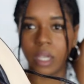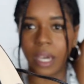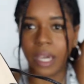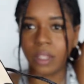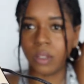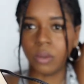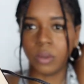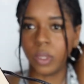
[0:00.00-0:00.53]
I
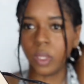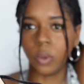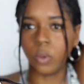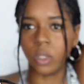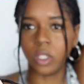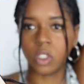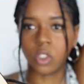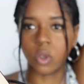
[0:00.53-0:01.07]
don't really
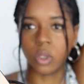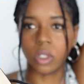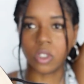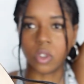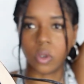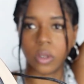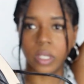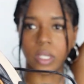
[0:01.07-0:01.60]
wear short,
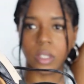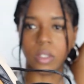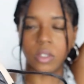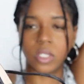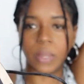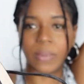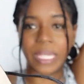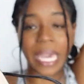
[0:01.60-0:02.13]
short
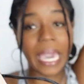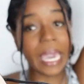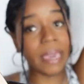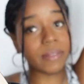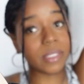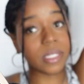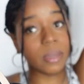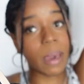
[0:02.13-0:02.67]
heels. I mean, I
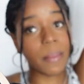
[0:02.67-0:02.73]
have some.